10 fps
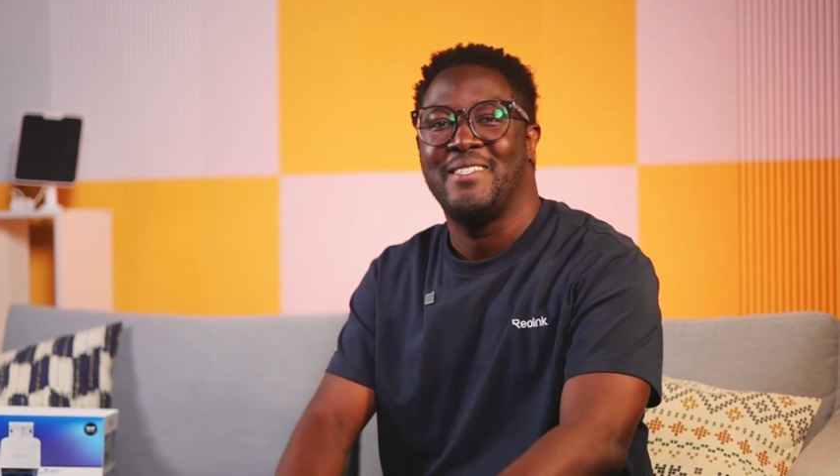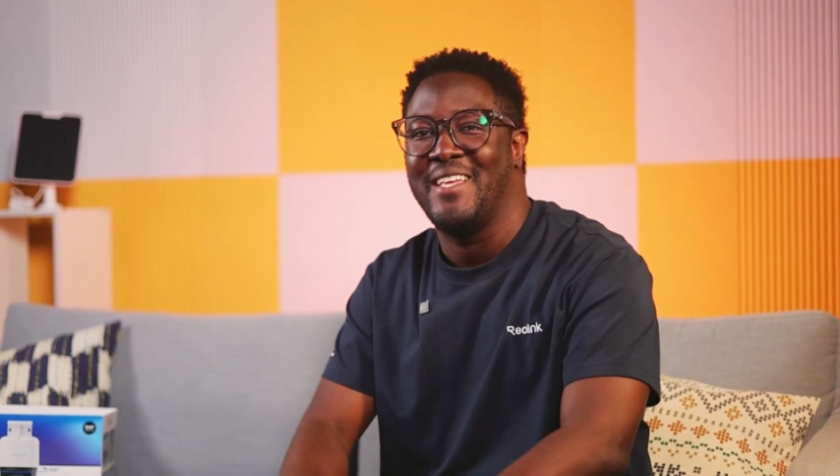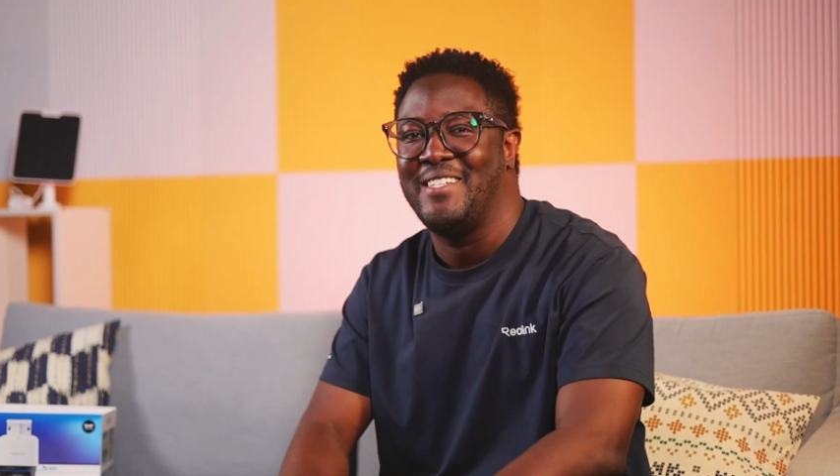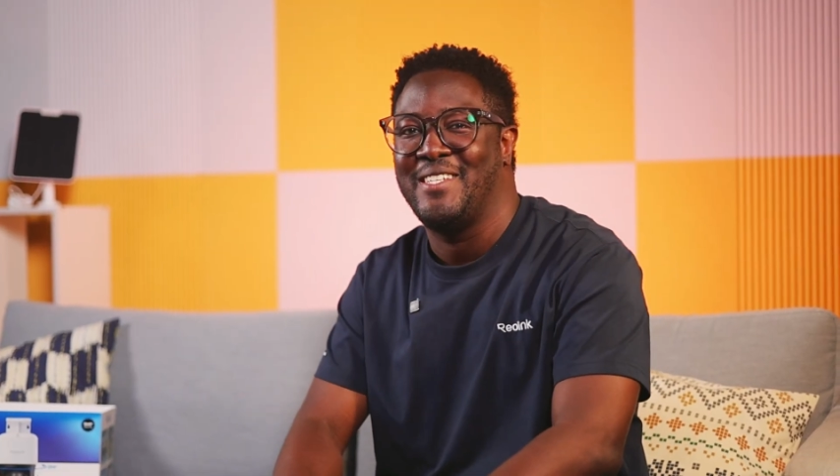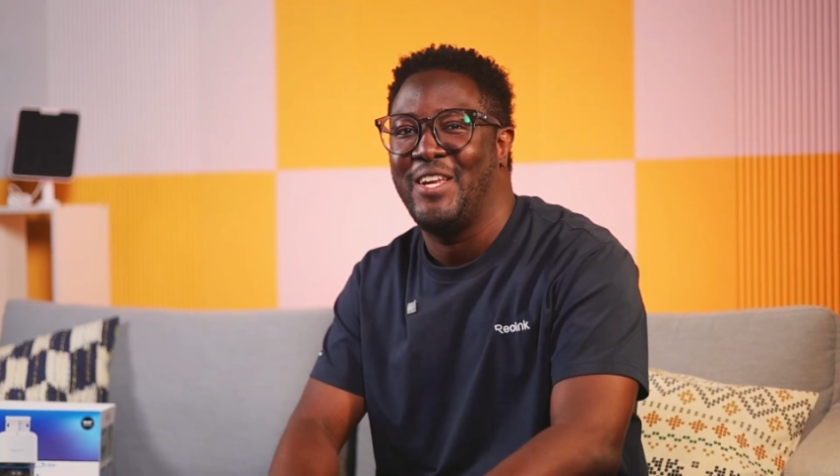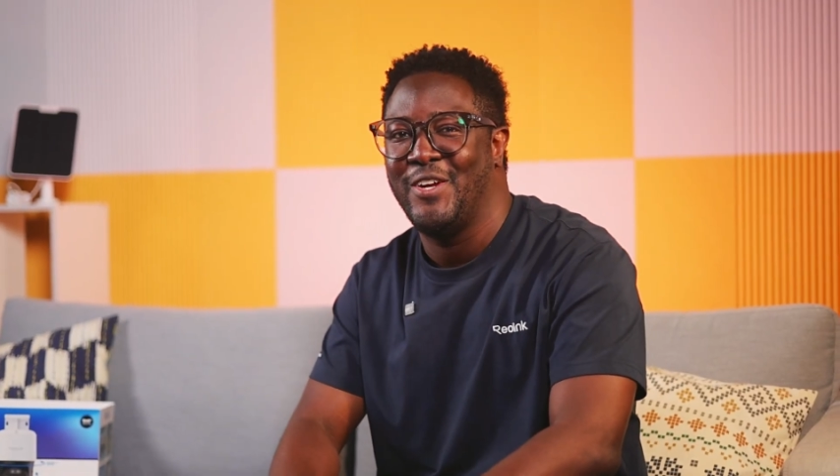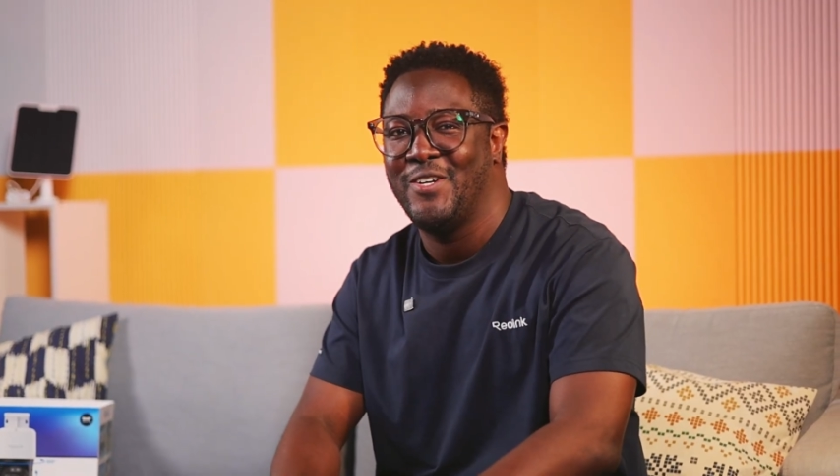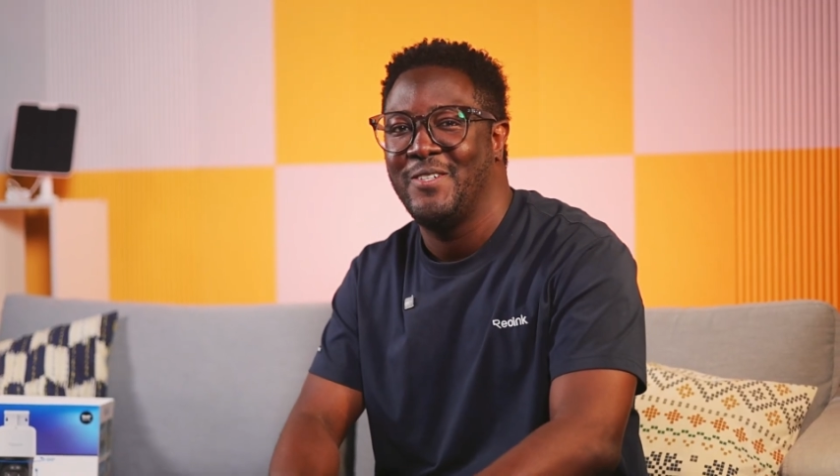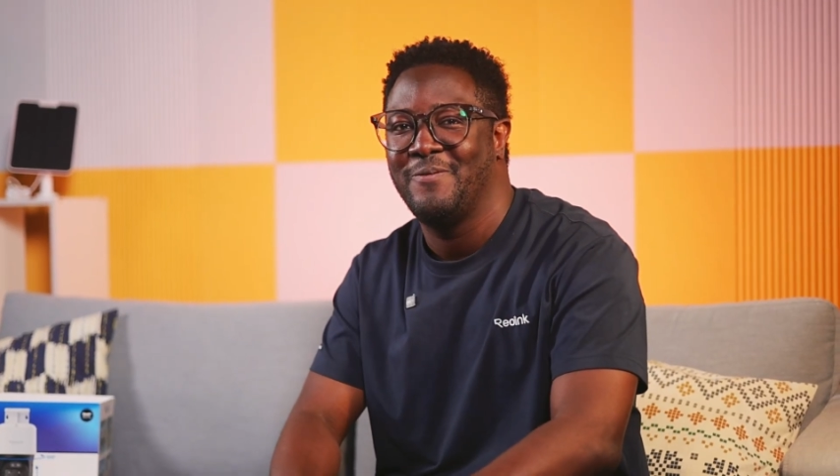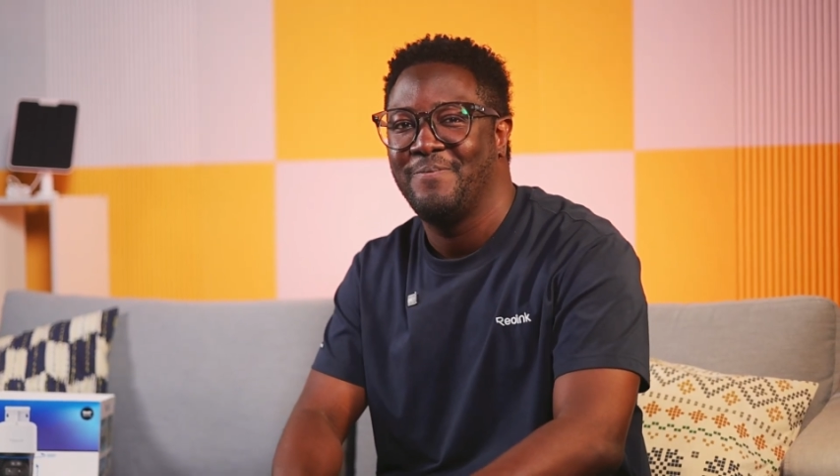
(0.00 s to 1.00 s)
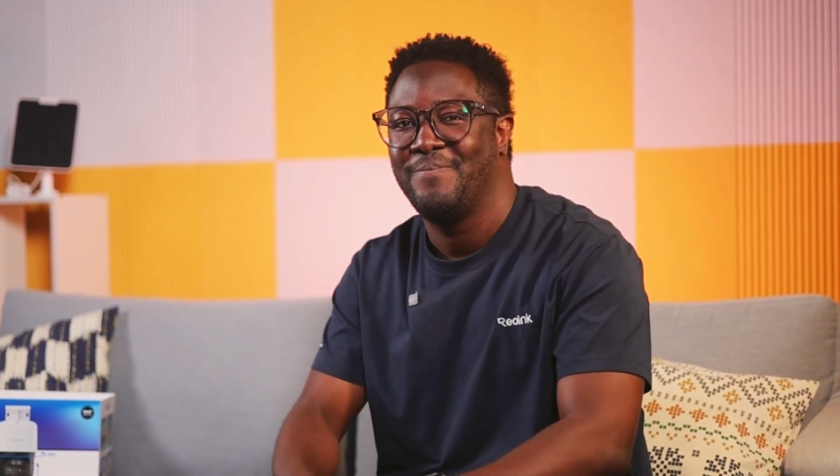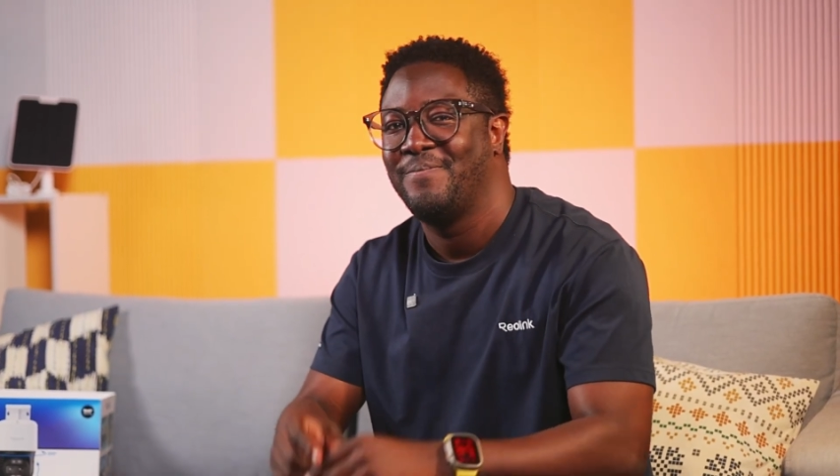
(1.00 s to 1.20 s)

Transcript: stay secure.